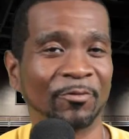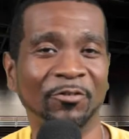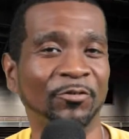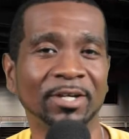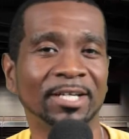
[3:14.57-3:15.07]

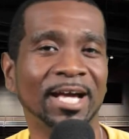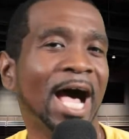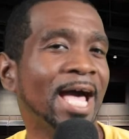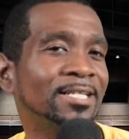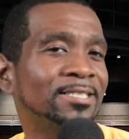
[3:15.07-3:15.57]
afraid of
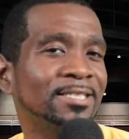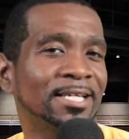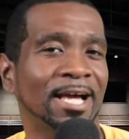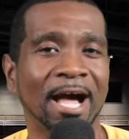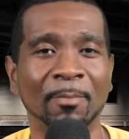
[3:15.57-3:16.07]
heights,
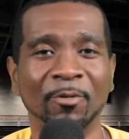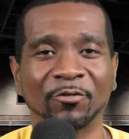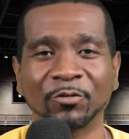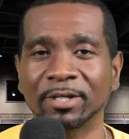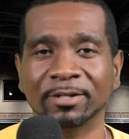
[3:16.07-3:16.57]
that I'm
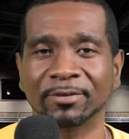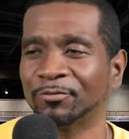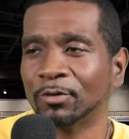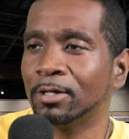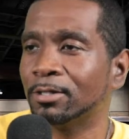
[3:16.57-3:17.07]
afraid of
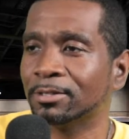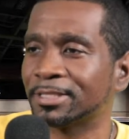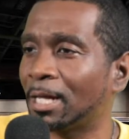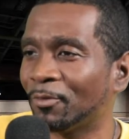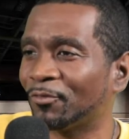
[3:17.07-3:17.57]

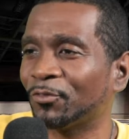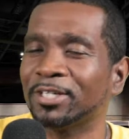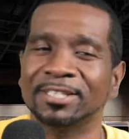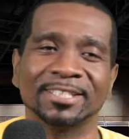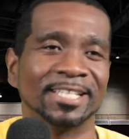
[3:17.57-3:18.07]
frogs, I'm
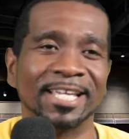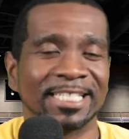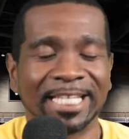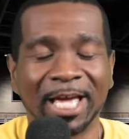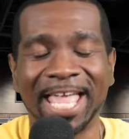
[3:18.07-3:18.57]
afraid of
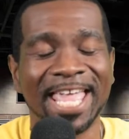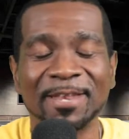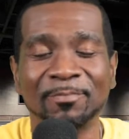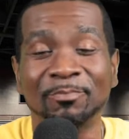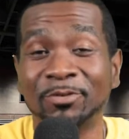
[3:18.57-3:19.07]
snakes. Like,
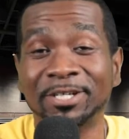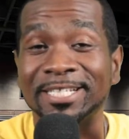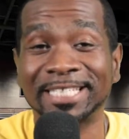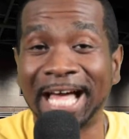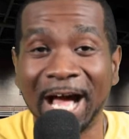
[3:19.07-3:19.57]
it
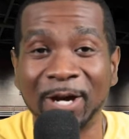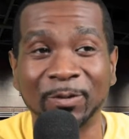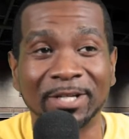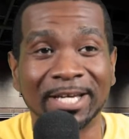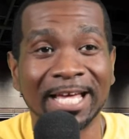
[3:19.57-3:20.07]
brings
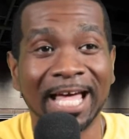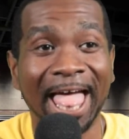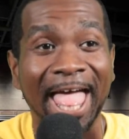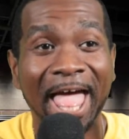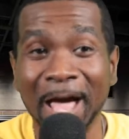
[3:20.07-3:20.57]
out
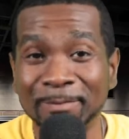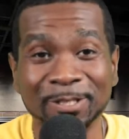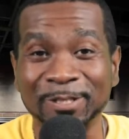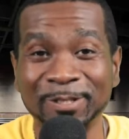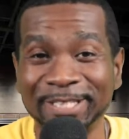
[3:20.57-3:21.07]

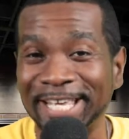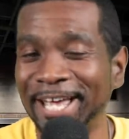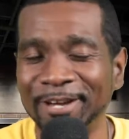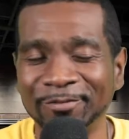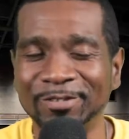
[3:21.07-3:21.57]
absolutely
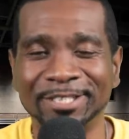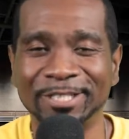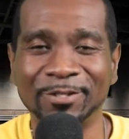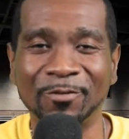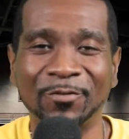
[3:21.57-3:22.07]
every
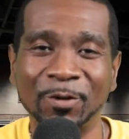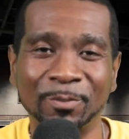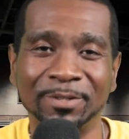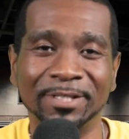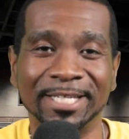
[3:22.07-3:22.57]
single
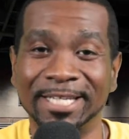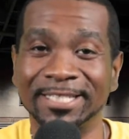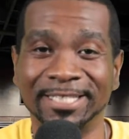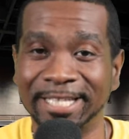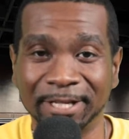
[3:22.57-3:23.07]
phobia
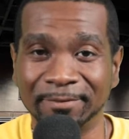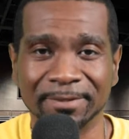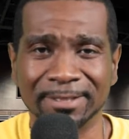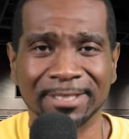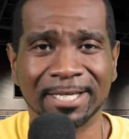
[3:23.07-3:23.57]
inside of
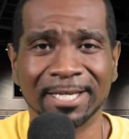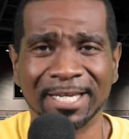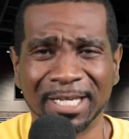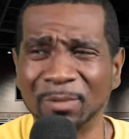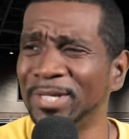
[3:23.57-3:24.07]
us.
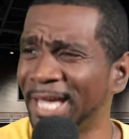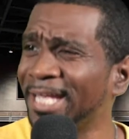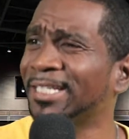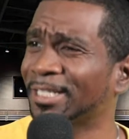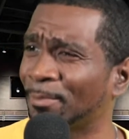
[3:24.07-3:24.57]
And we
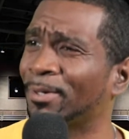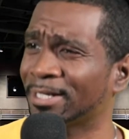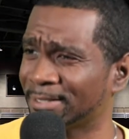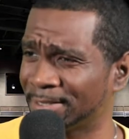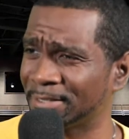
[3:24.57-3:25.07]
hate that
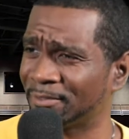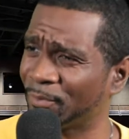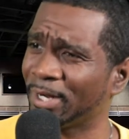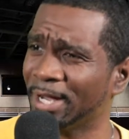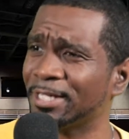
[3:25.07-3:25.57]
about ourselves if
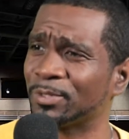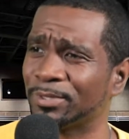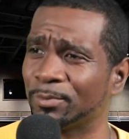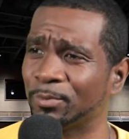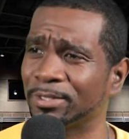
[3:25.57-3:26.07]
we're honest
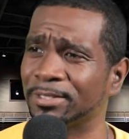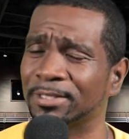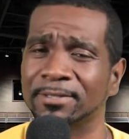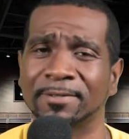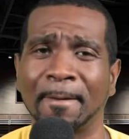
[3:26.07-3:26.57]
with it with each
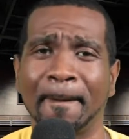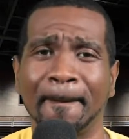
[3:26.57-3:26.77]
other.